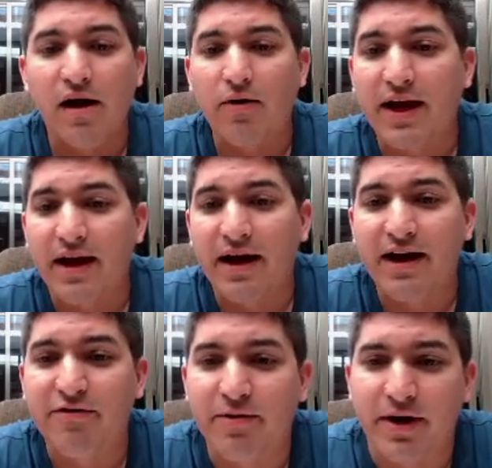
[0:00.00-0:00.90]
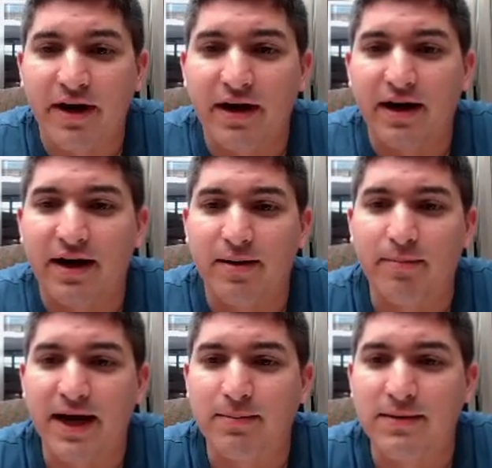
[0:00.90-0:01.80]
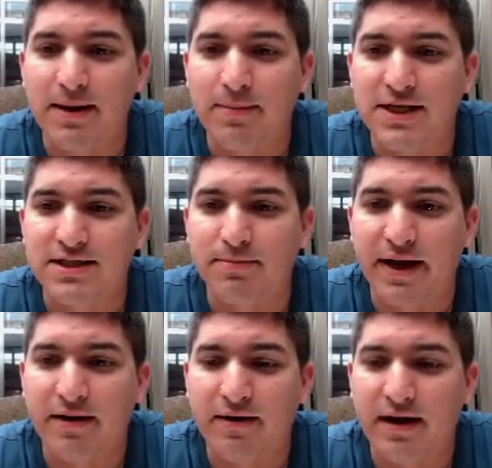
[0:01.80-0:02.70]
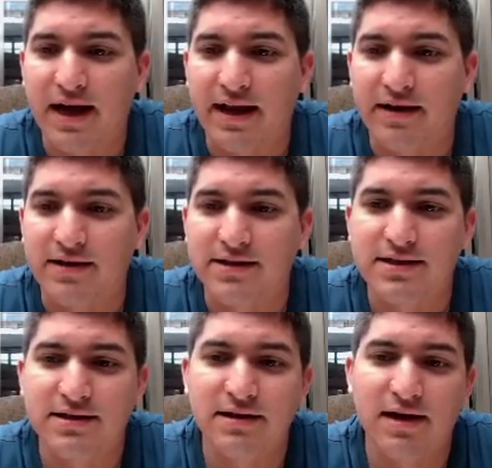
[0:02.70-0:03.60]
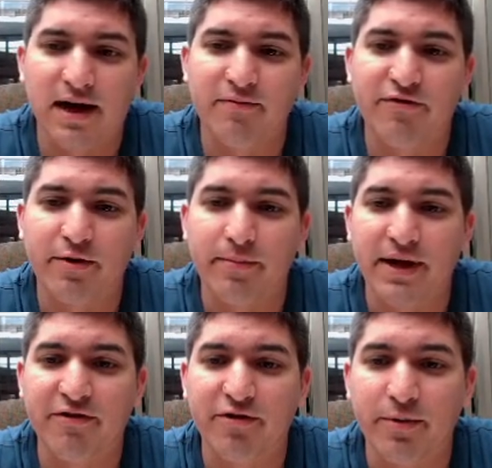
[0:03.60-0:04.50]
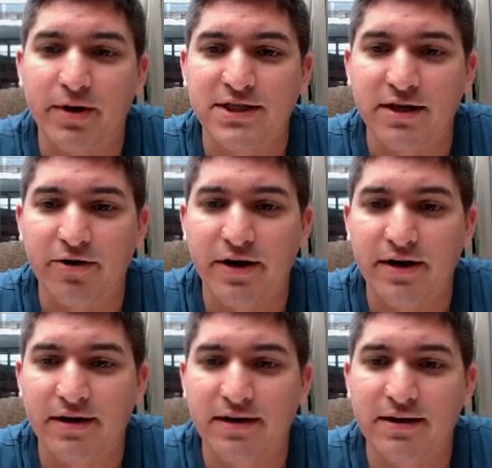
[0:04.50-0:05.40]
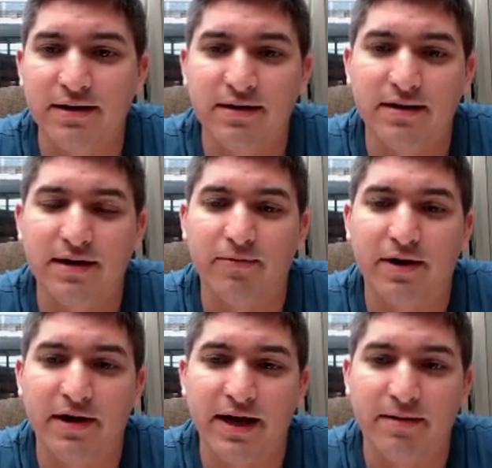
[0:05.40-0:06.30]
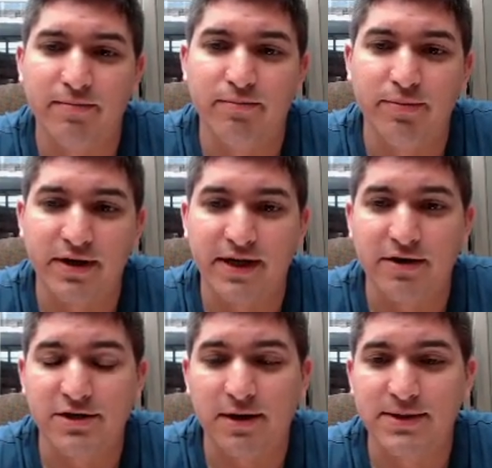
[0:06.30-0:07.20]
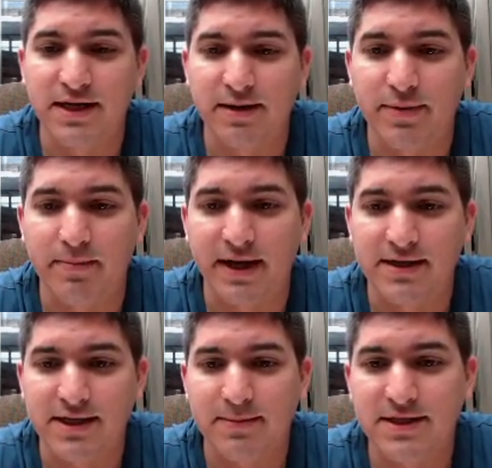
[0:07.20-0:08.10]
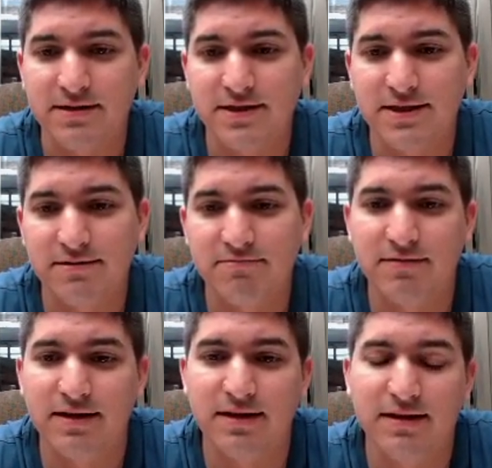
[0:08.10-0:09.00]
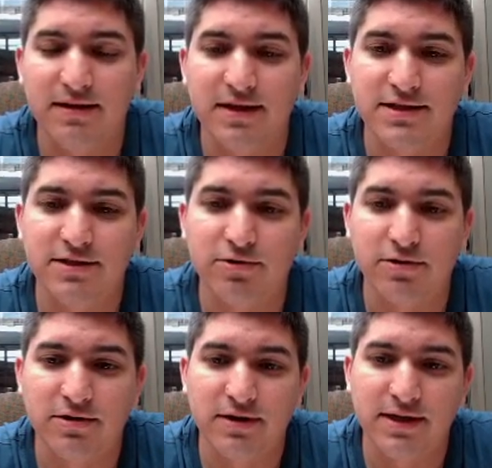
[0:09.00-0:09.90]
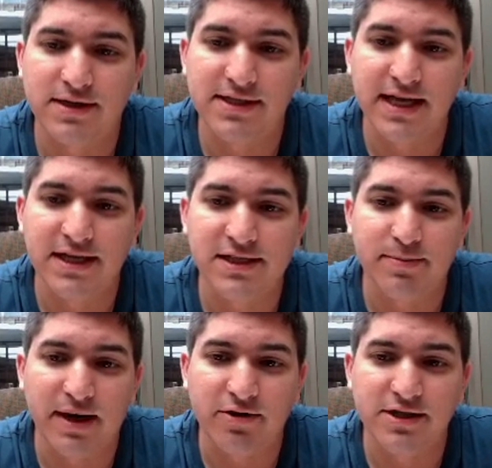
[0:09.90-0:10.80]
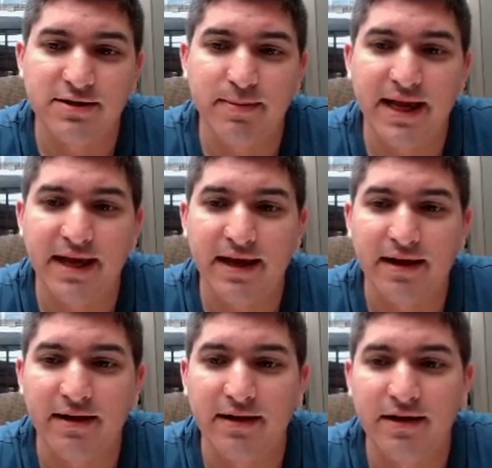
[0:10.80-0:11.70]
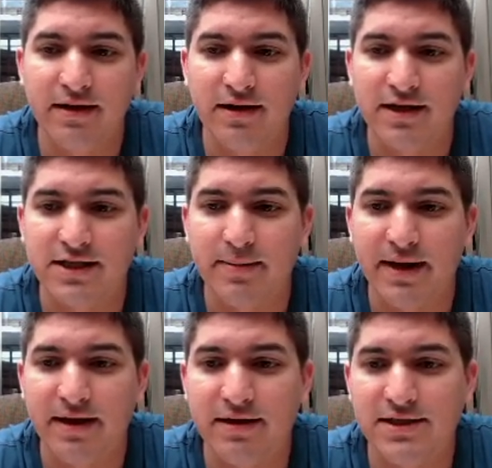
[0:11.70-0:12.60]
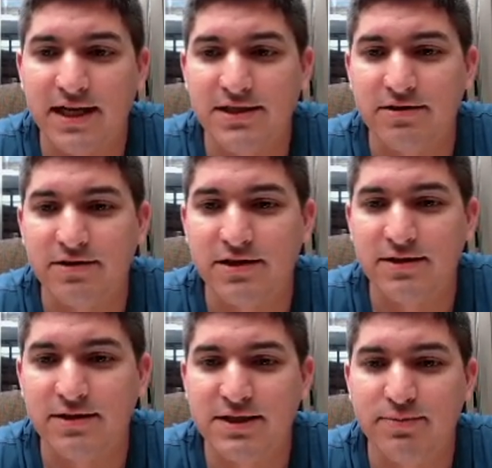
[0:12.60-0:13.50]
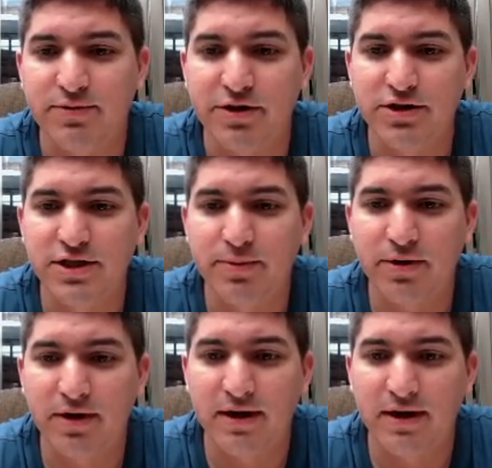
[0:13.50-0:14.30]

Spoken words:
Okay, hi everyone. My name is Michael, and I'm from ICFO in Barcelona, where I build and use optically pumped magnetometers. This talk today is about making atomic sensors mass producible,